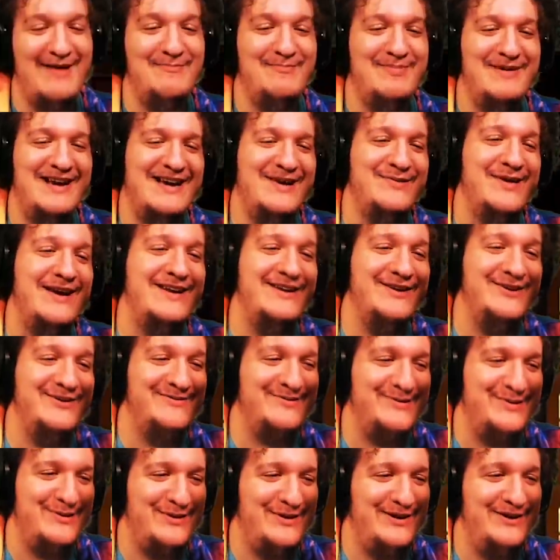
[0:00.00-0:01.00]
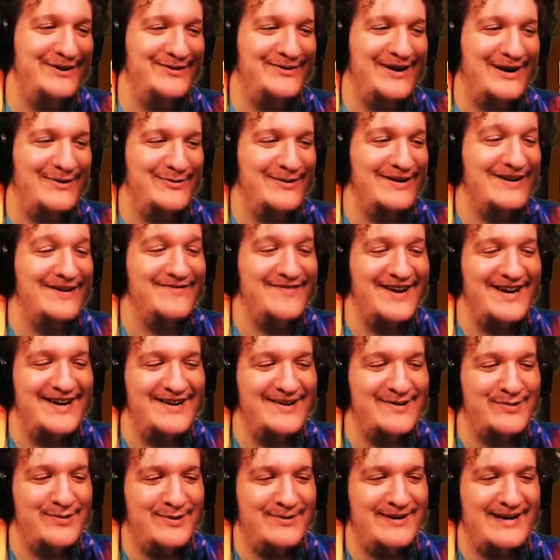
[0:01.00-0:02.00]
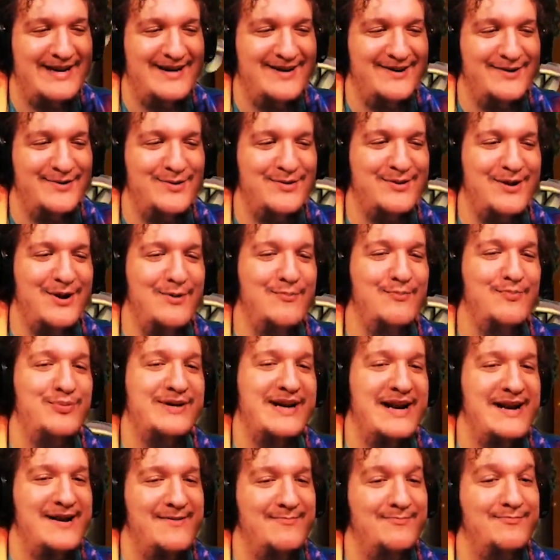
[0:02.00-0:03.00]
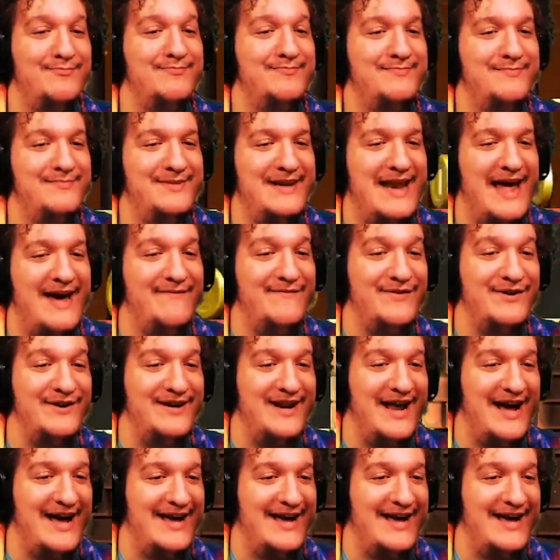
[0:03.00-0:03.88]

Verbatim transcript: Uh, because never. I knew it with you. I wouldn't have done it to someone else. Don't pretend I, am never